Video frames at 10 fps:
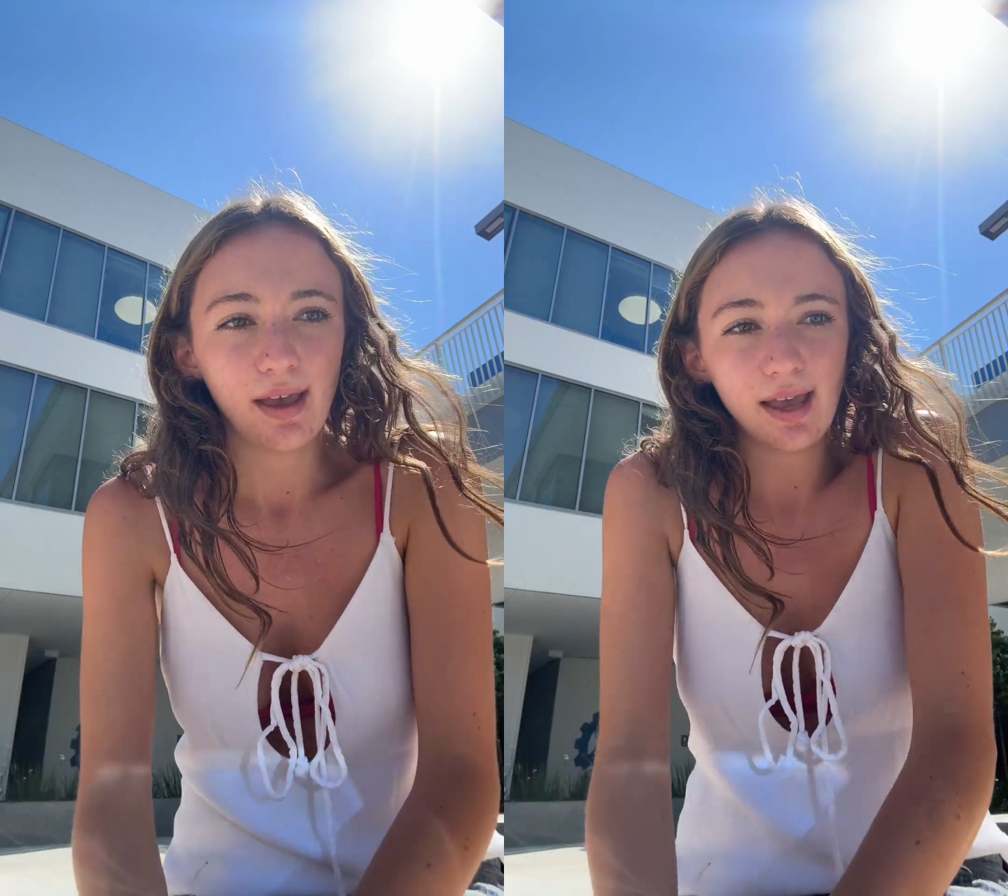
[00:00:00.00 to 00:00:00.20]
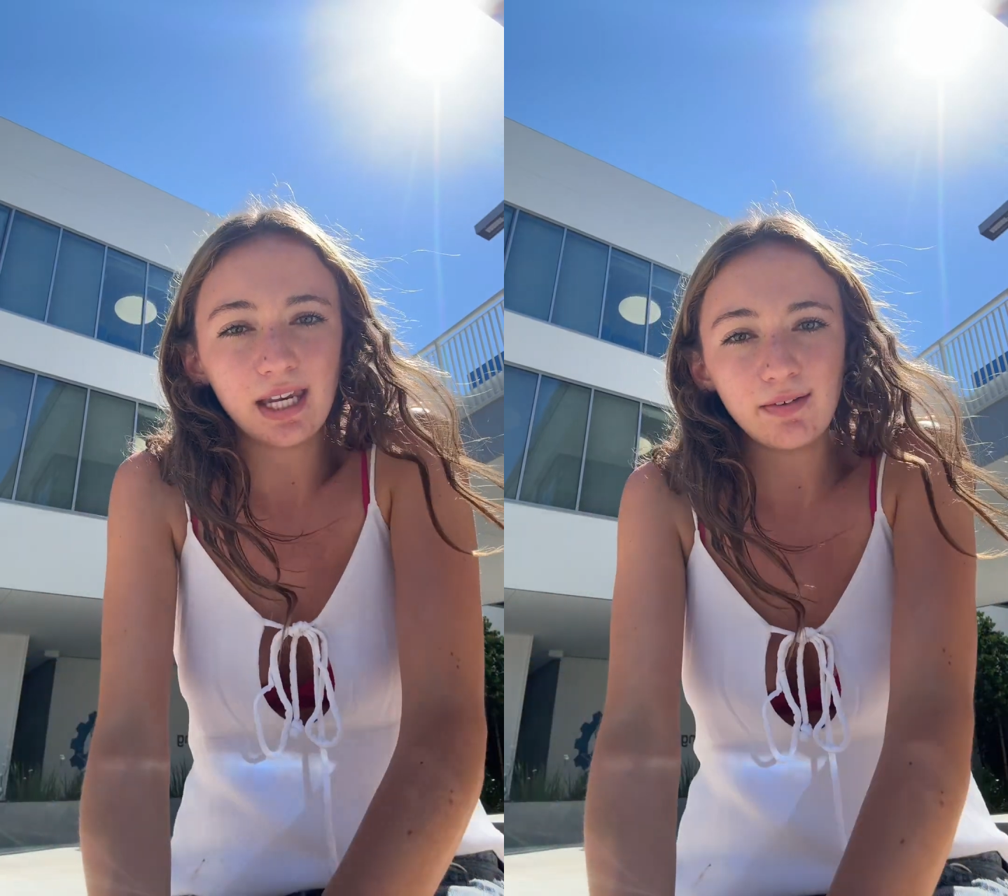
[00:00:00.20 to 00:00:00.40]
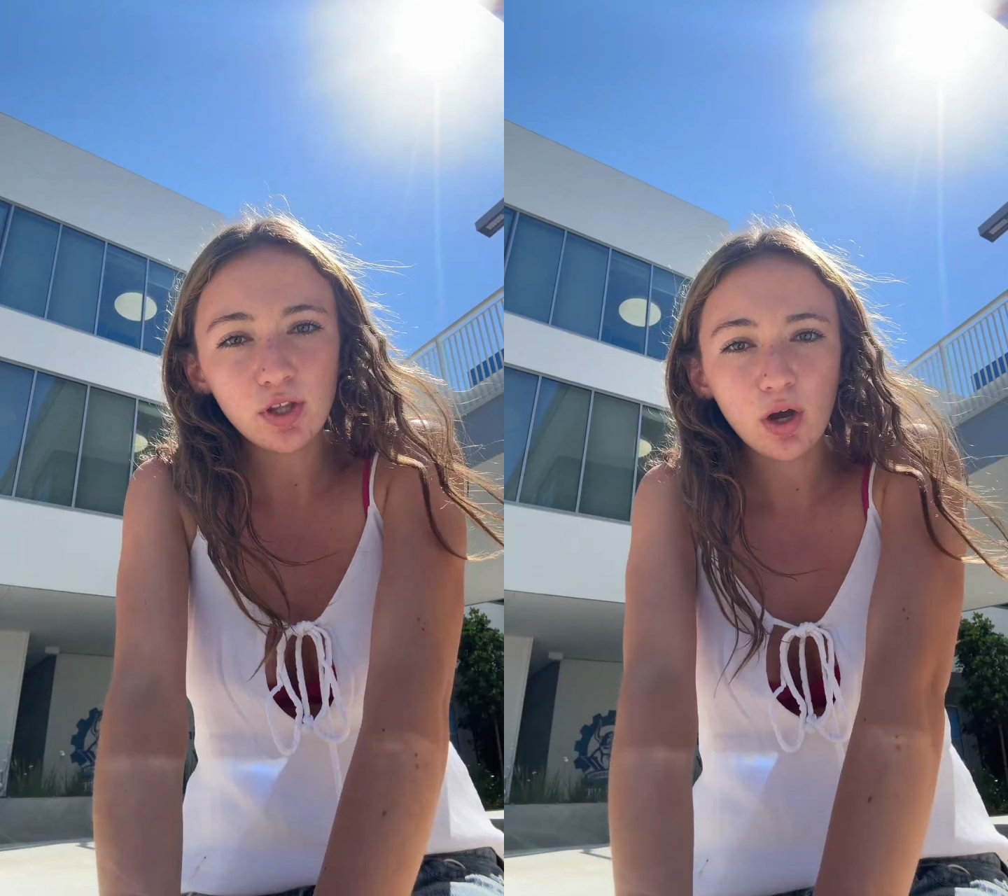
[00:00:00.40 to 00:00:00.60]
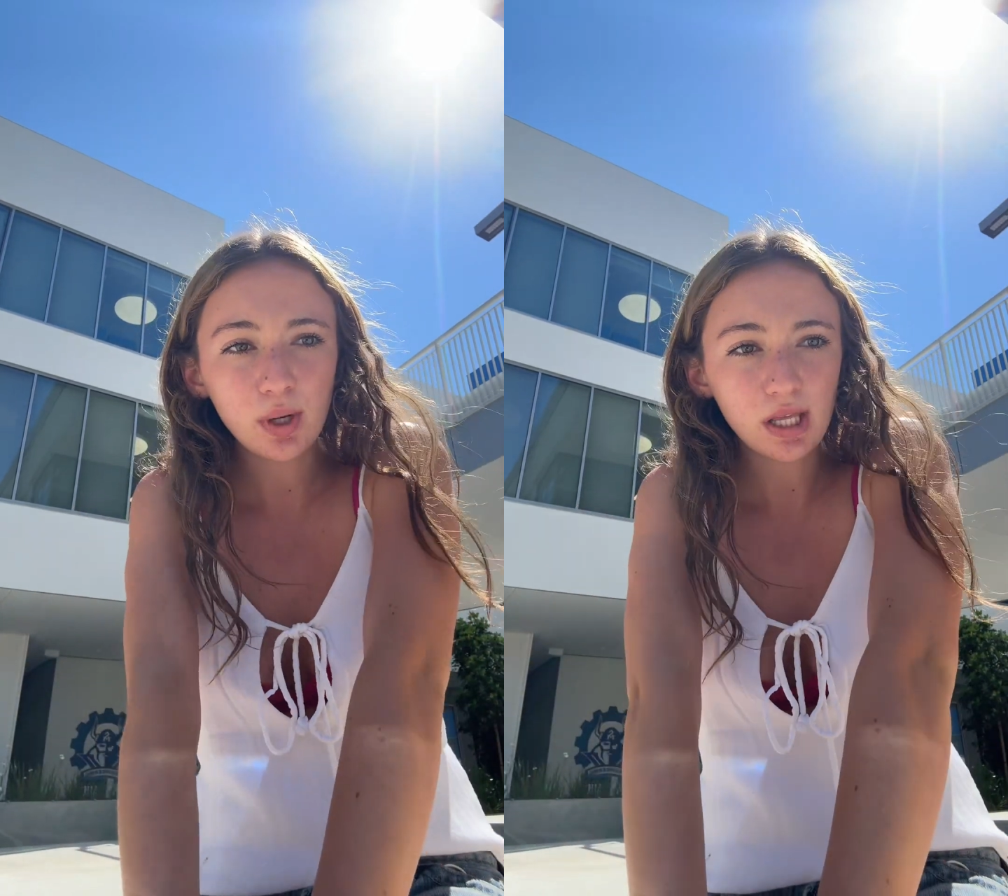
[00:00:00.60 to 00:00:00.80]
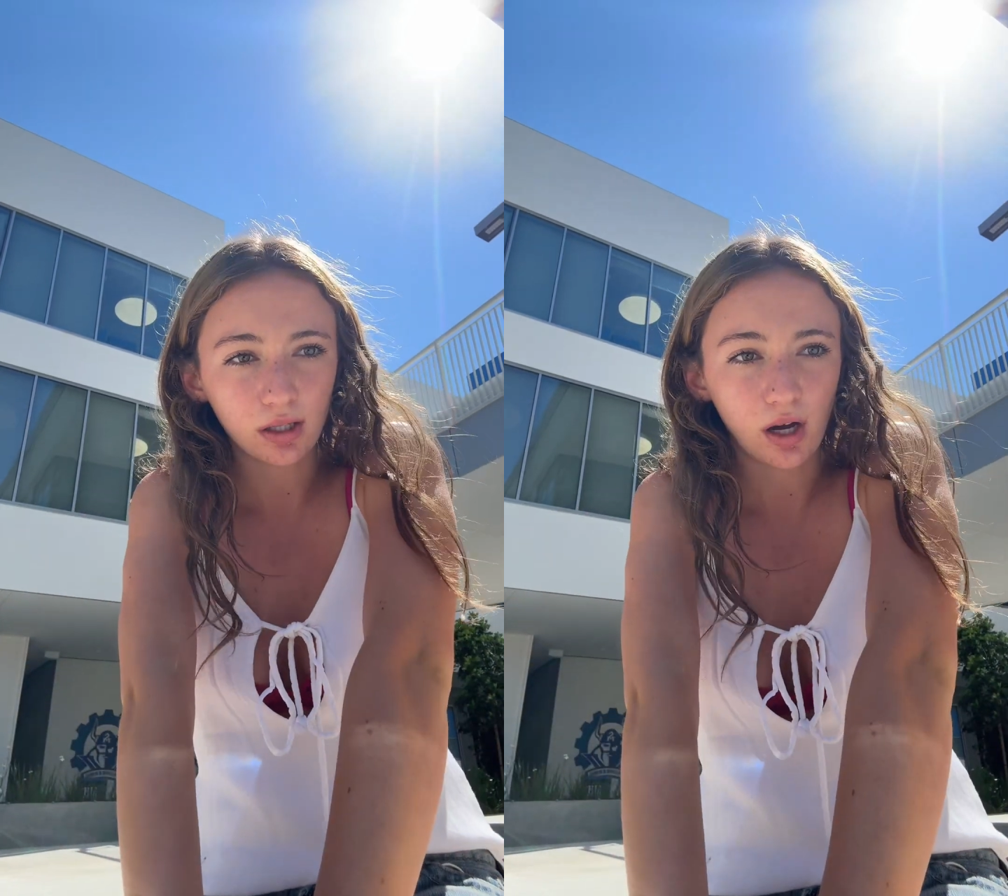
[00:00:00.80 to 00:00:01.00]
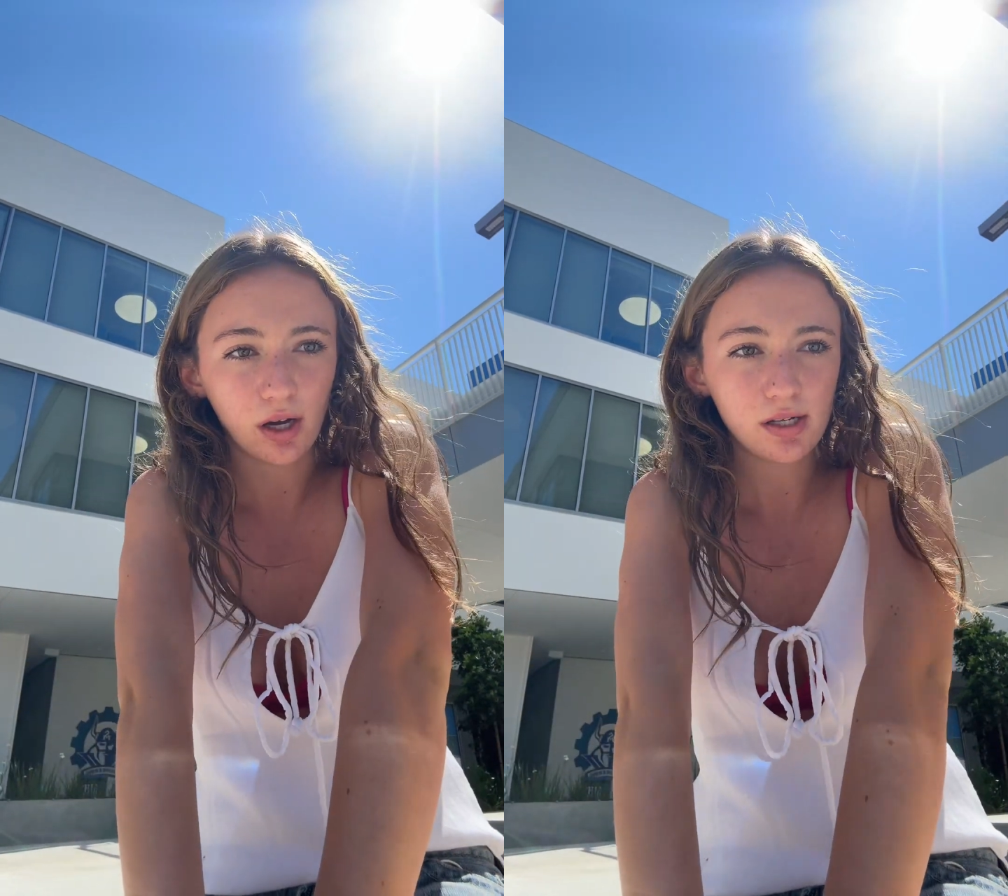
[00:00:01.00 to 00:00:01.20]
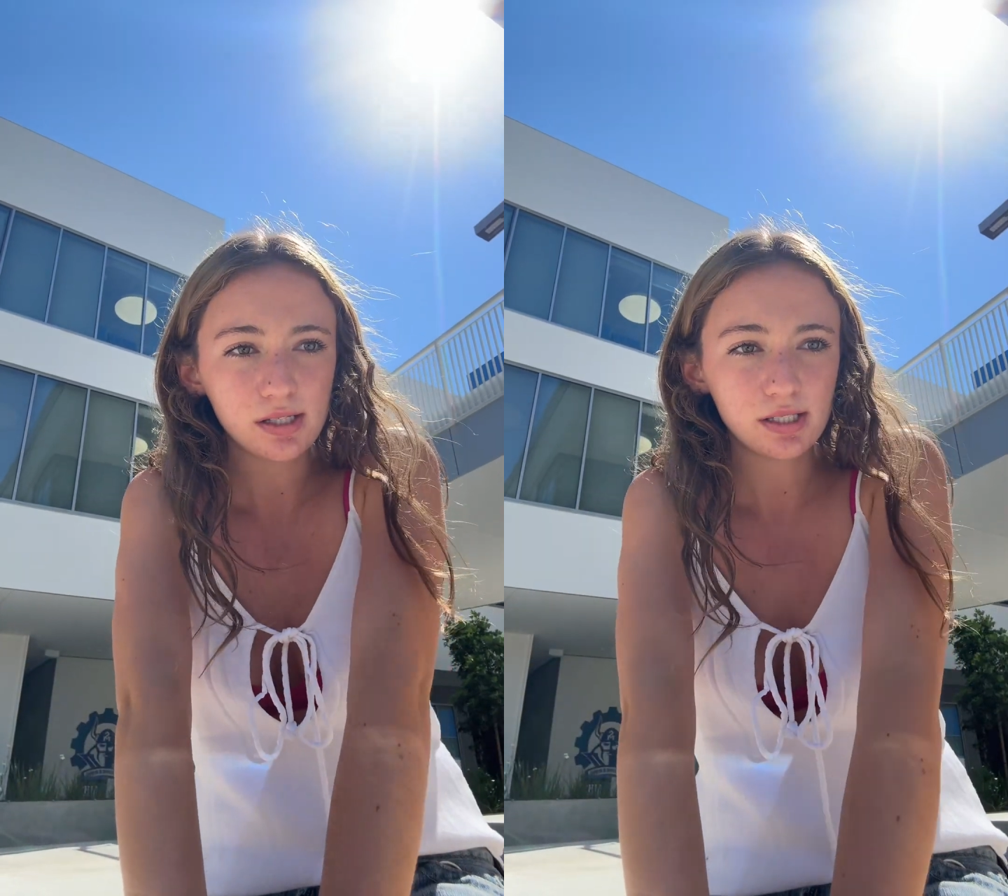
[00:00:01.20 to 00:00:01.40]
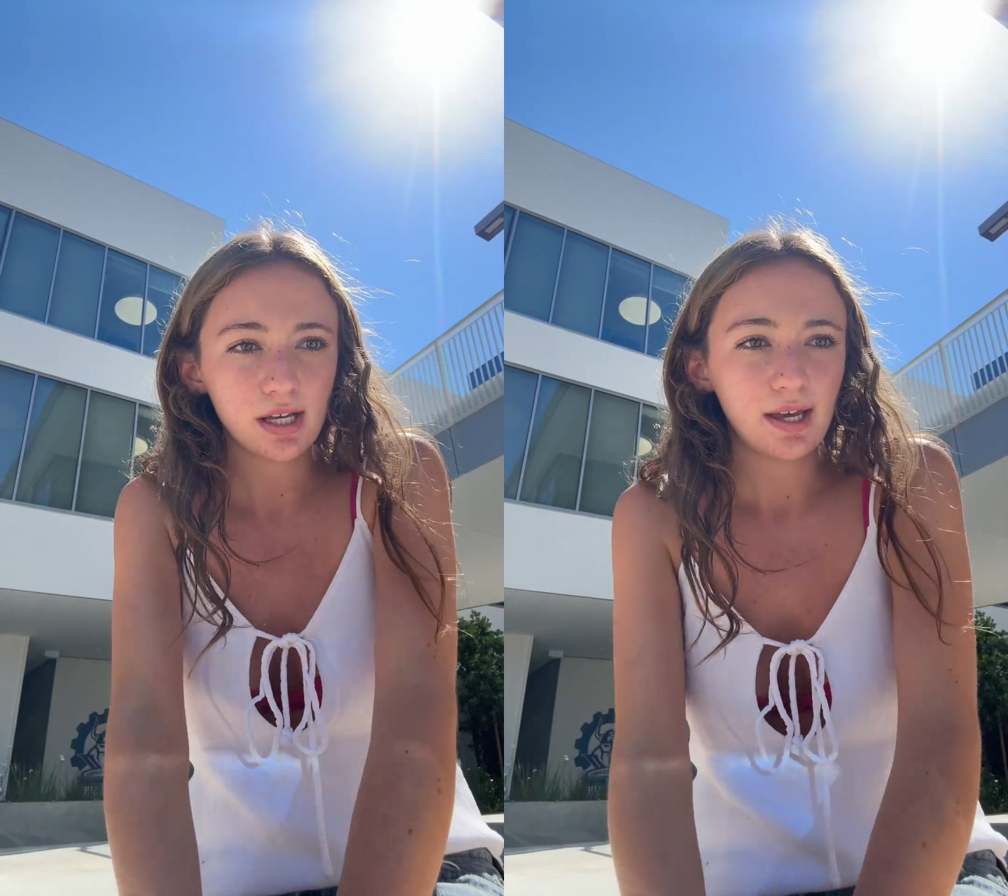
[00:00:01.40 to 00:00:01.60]
And even though he
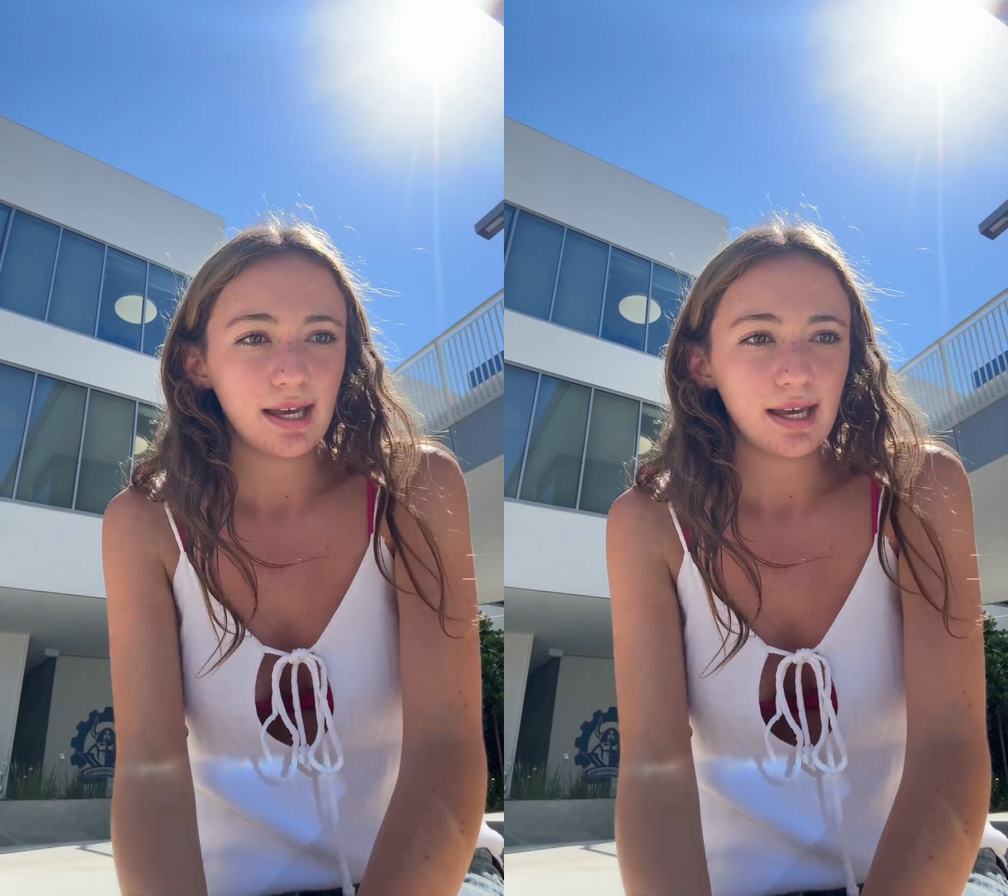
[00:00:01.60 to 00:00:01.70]
lost,